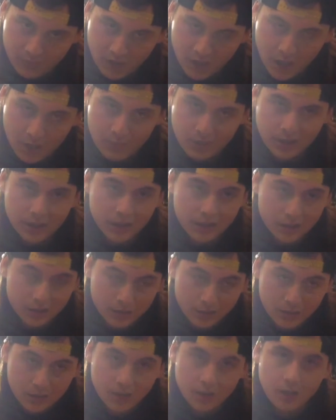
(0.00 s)
come in
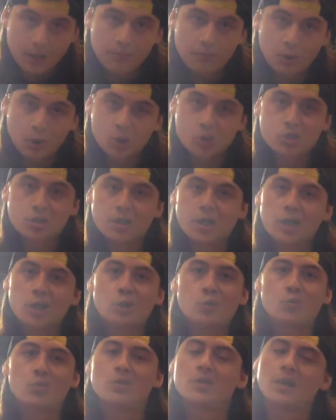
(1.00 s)
and push it like
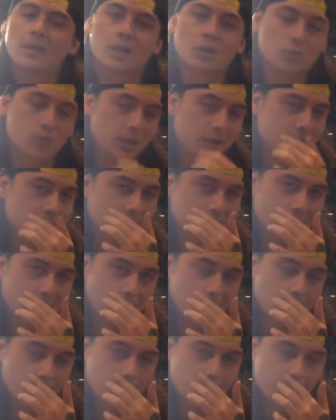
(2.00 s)
you would like a regular
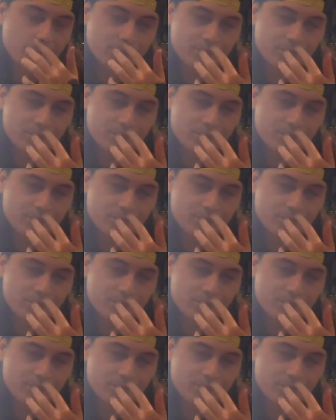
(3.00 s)
O.